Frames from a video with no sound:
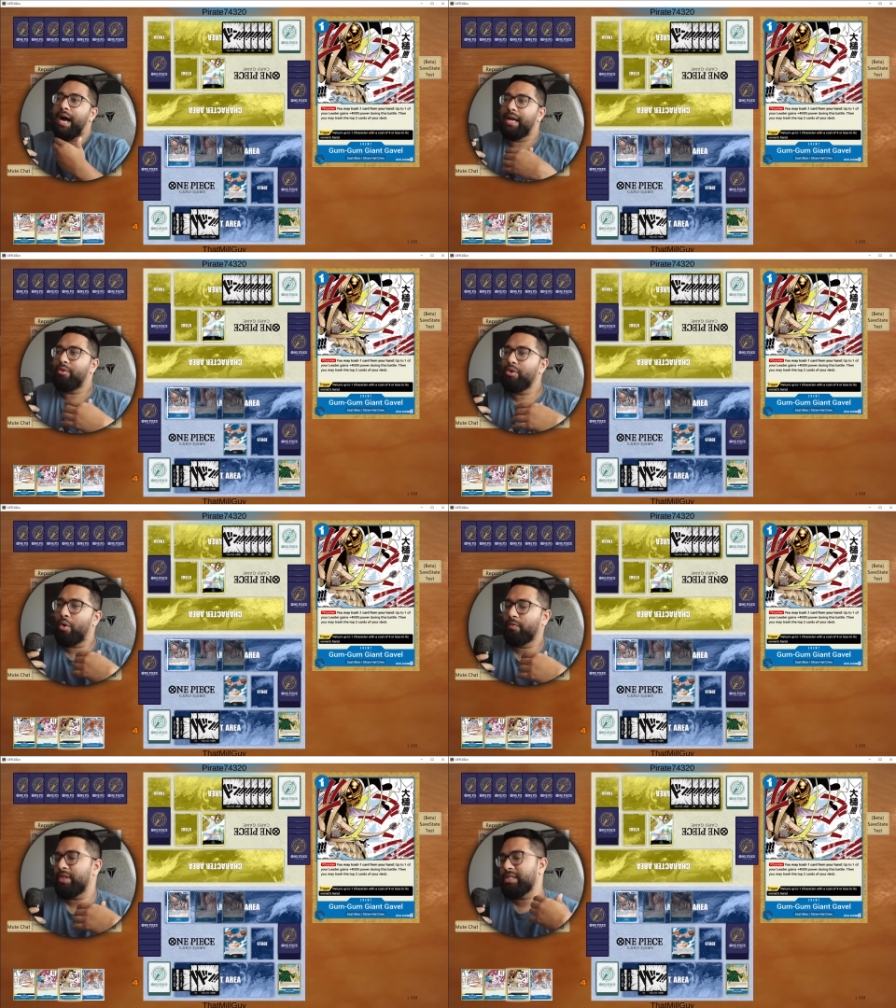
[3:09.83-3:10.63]
I don't
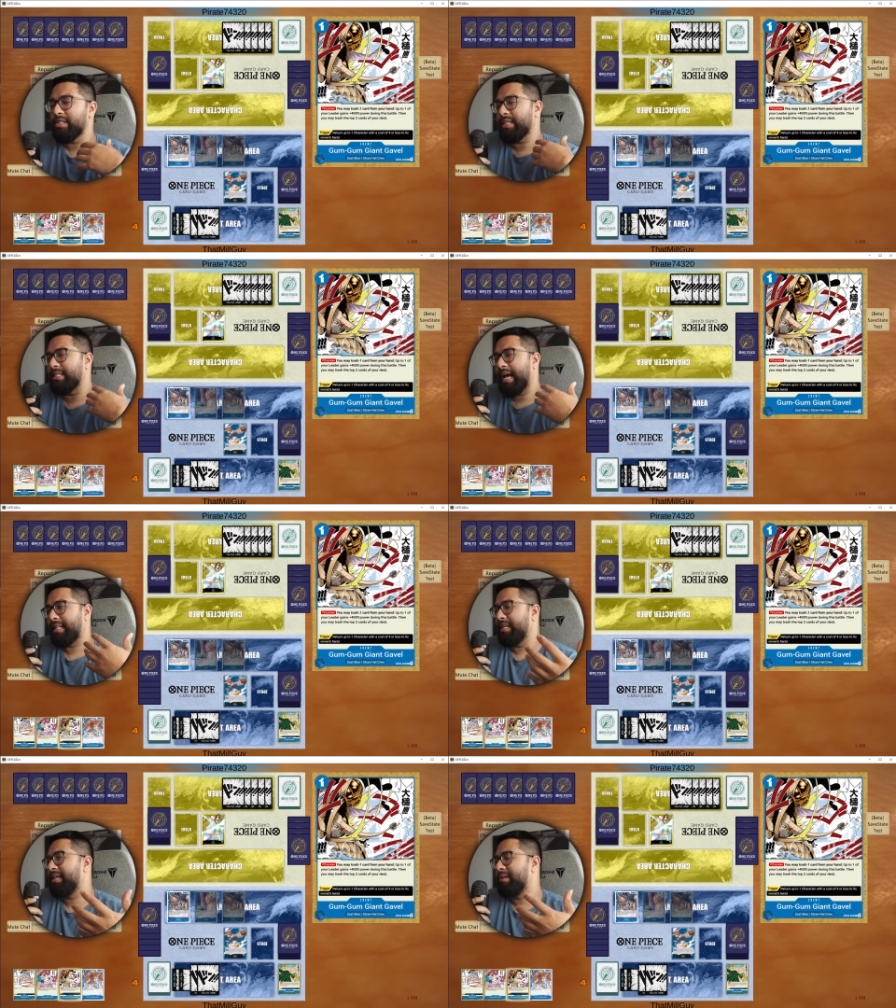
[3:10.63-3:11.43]
know if this is
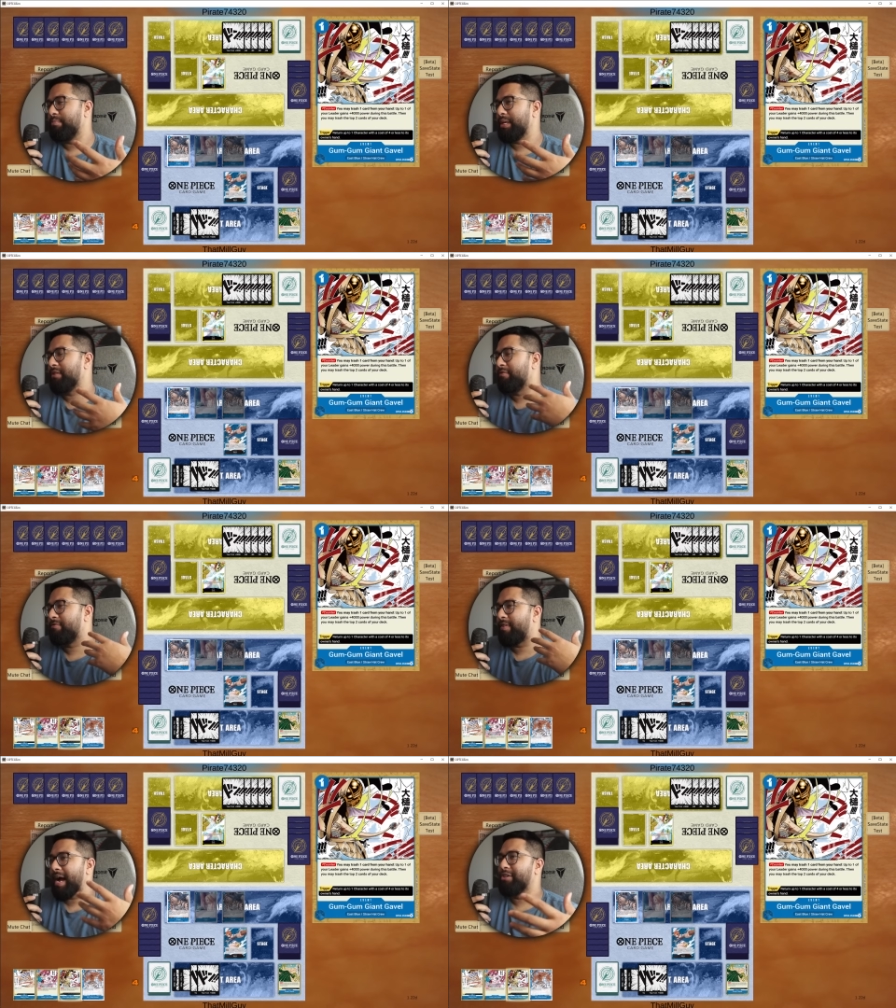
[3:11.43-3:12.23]
exactly going to be the
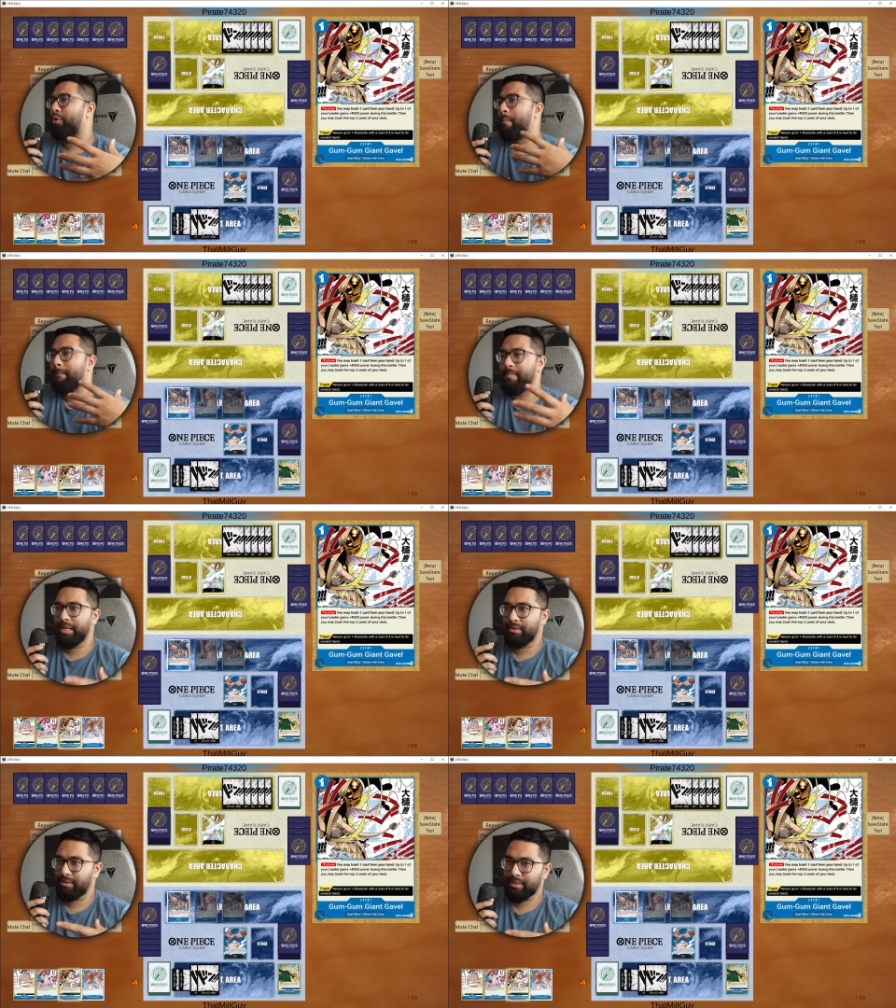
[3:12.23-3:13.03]
final
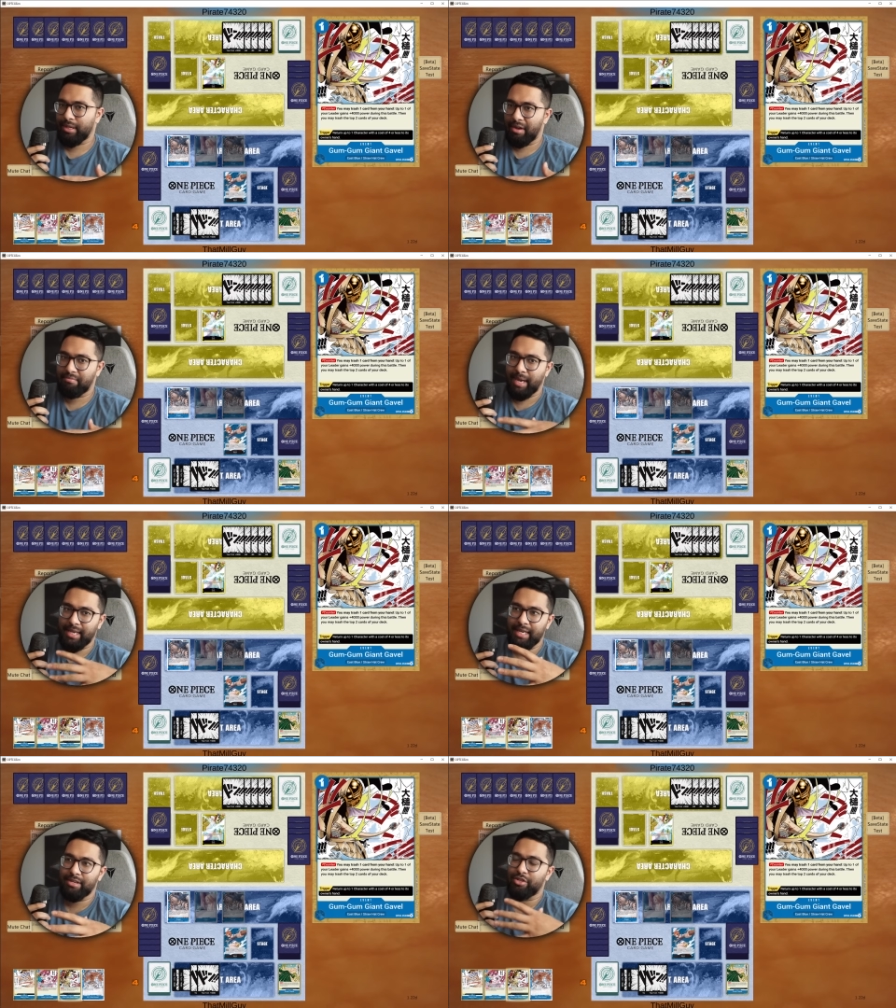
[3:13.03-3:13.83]
build of my
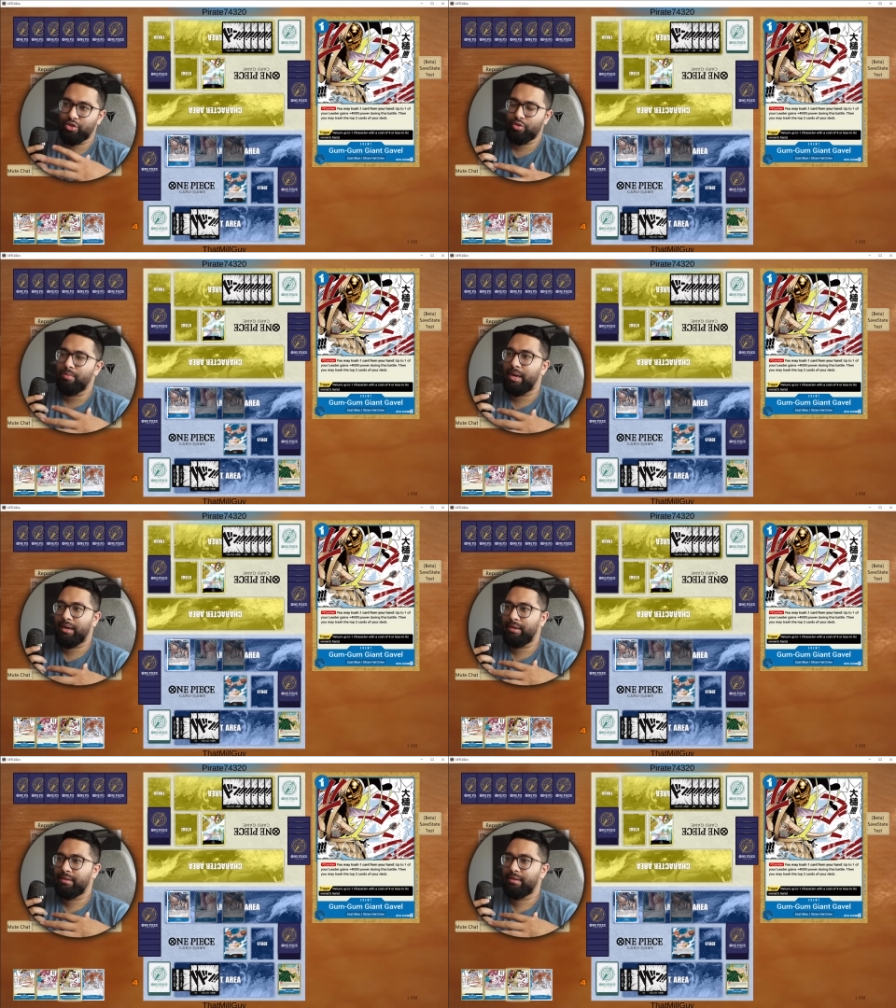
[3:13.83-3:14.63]

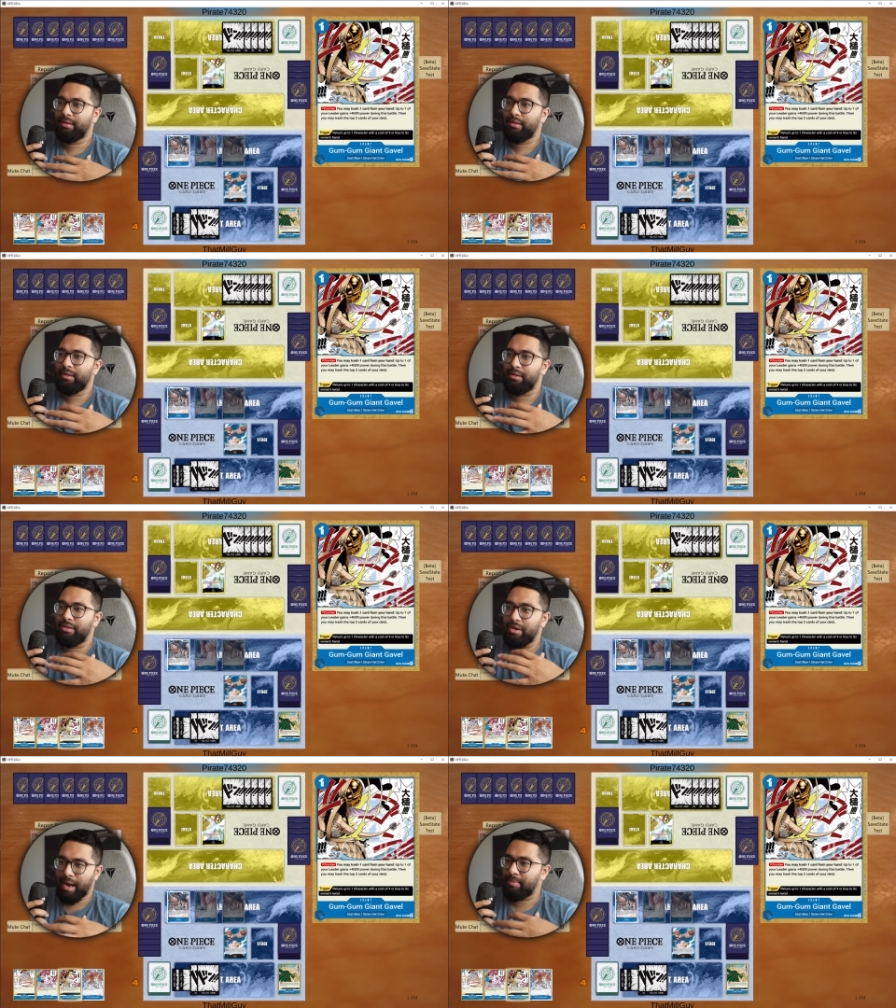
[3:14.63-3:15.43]
Inazuma
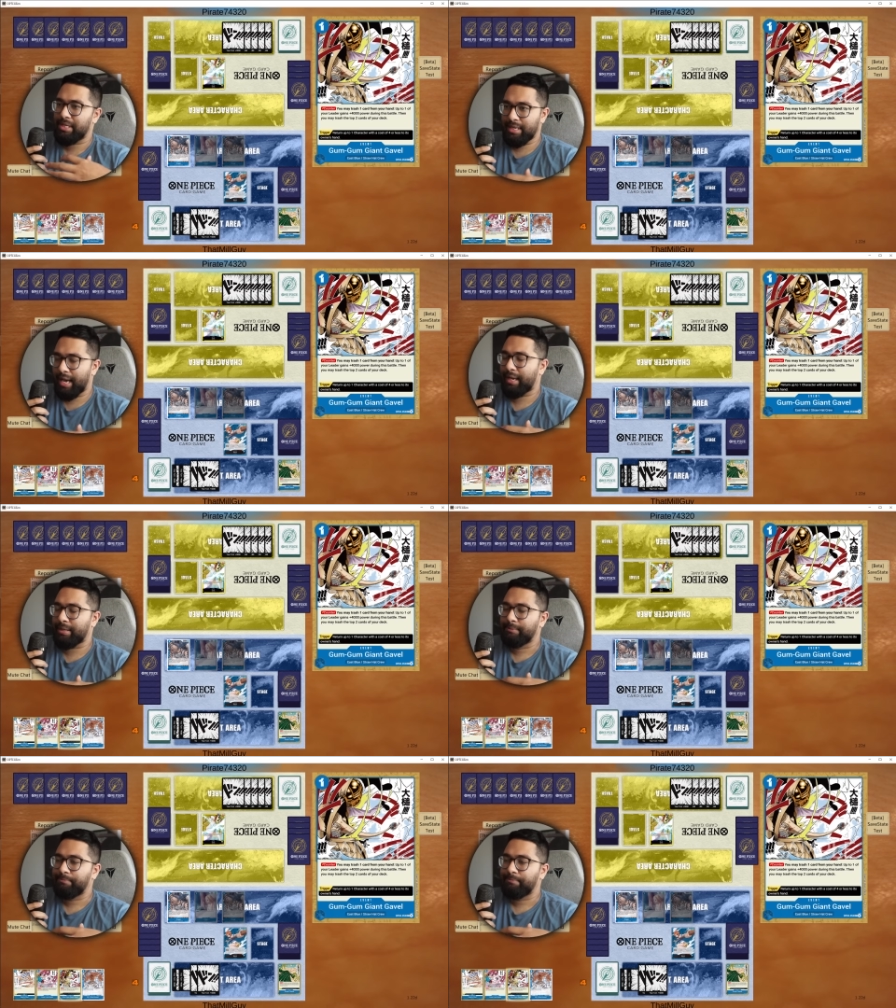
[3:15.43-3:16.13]
Nami deck.